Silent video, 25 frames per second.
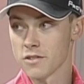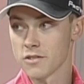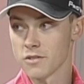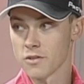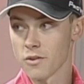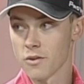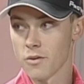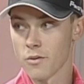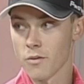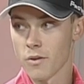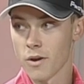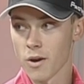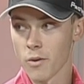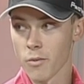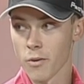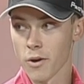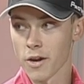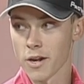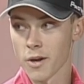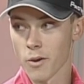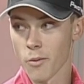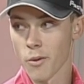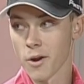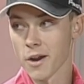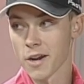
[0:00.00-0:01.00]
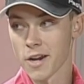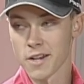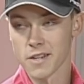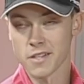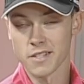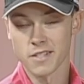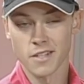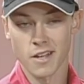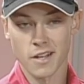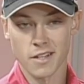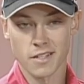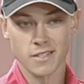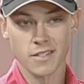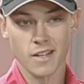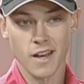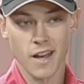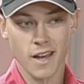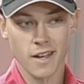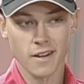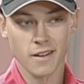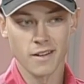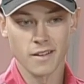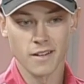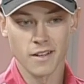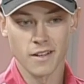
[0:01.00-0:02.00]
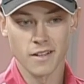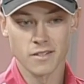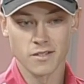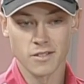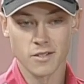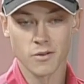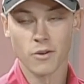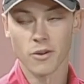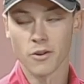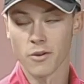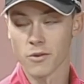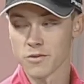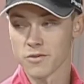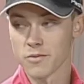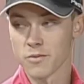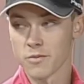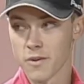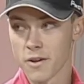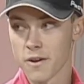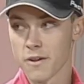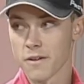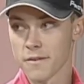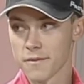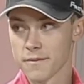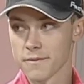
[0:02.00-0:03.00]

So uh, we're gonna we're gonna discuss that and uh, see where it goes from there.